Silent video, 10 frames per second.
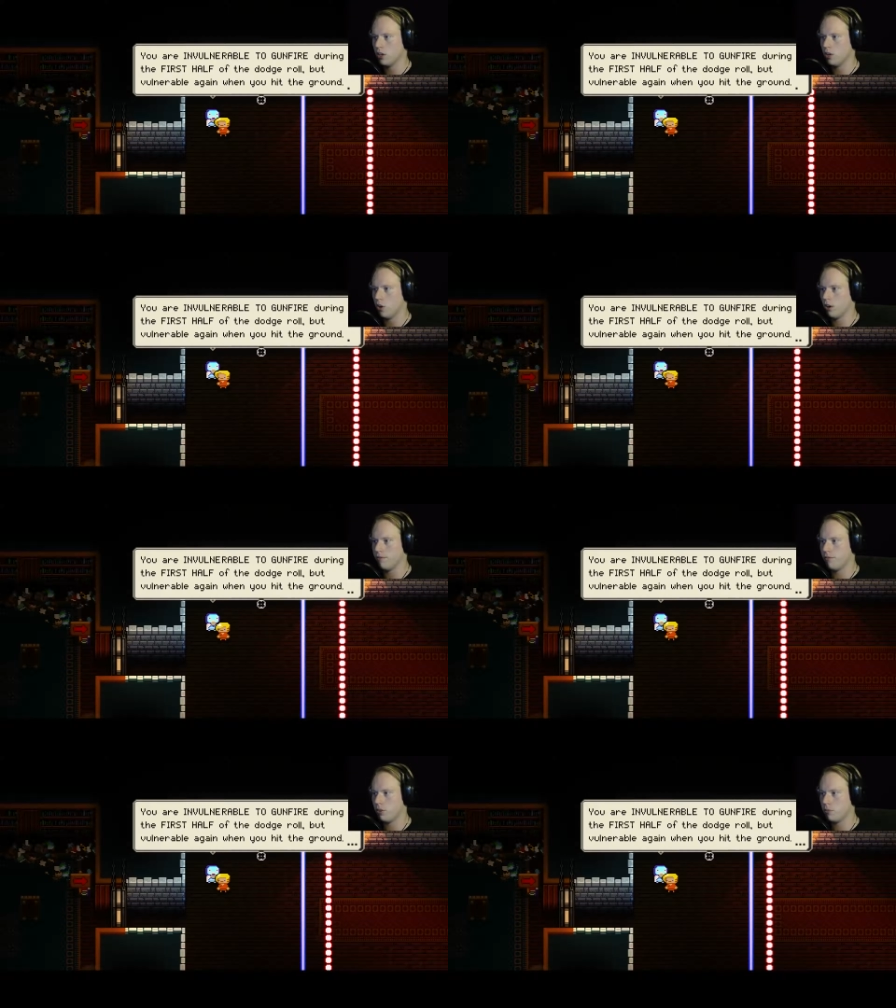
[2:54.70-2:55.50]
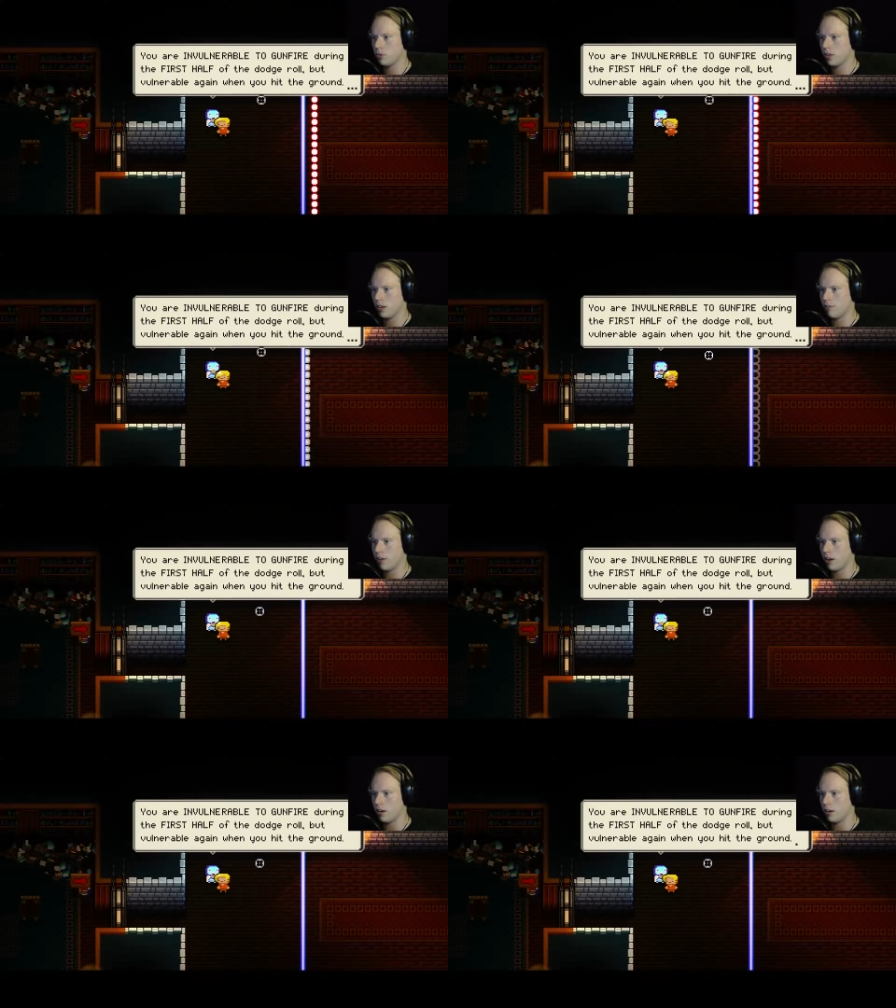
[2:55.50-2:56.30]
You are invulnerable to
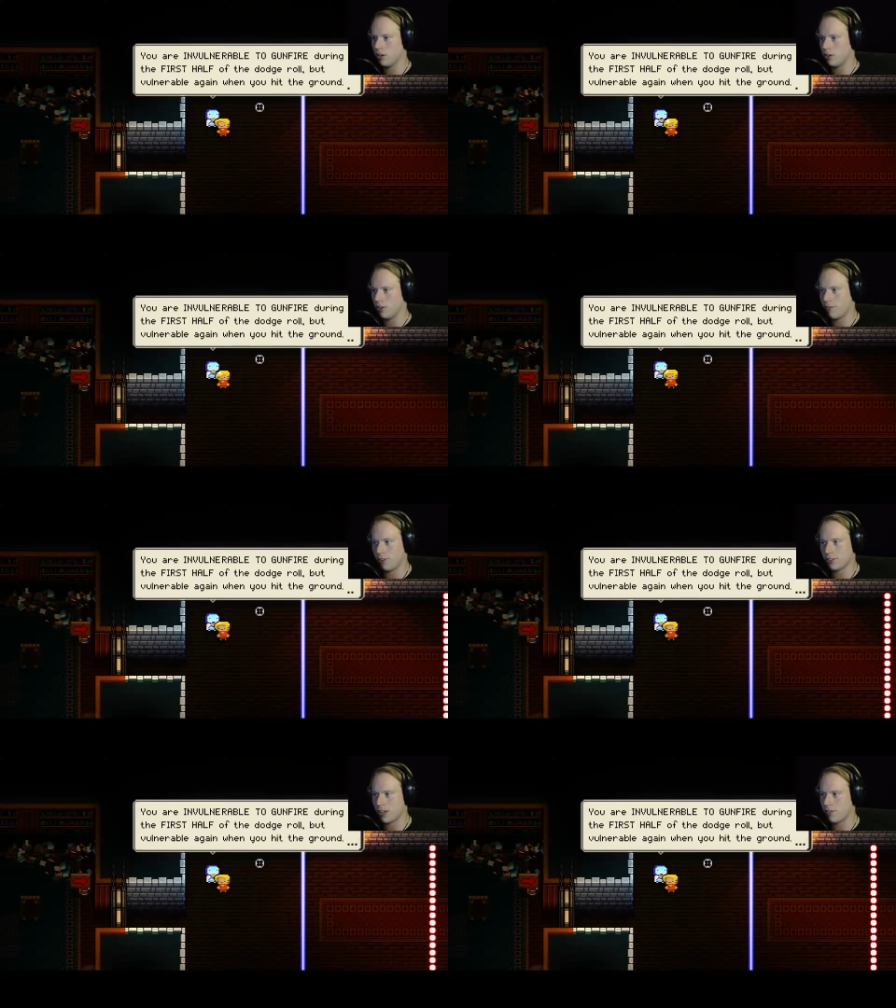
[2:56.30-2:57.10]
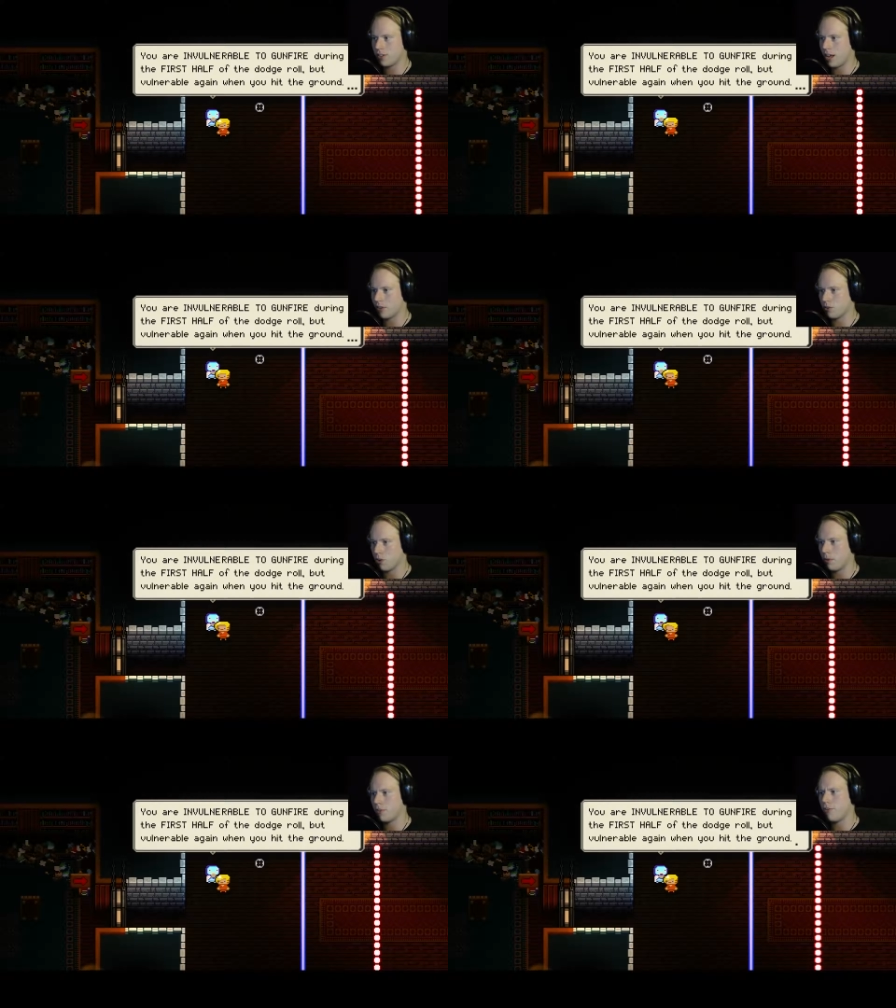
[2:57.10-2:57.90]
gunfire during the first half of the dodge roll,
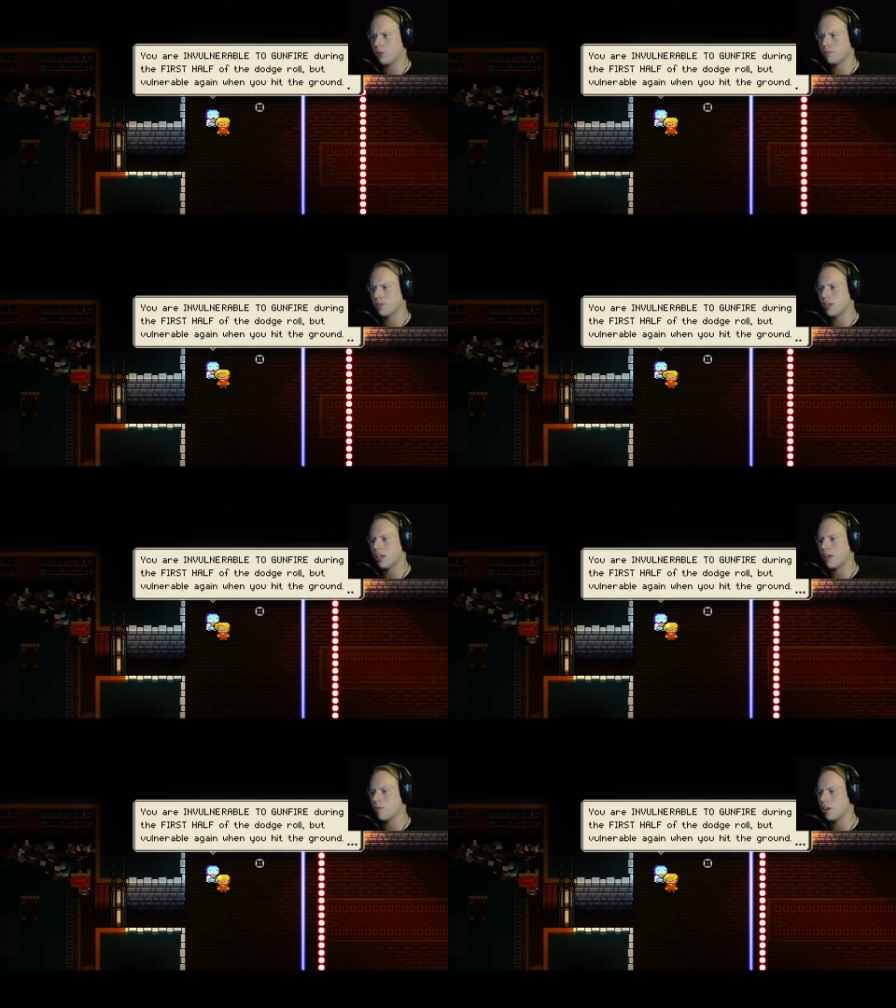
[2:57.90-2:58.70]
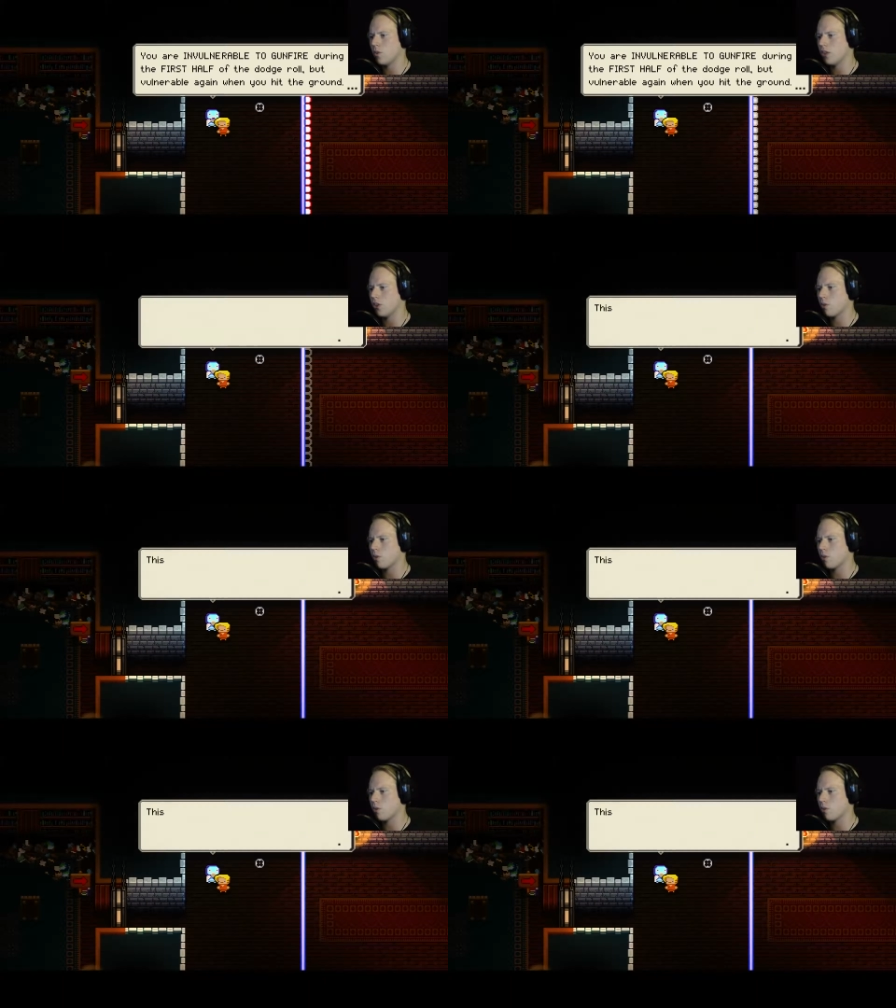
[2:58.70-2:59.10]
but vulnerable again when you hit the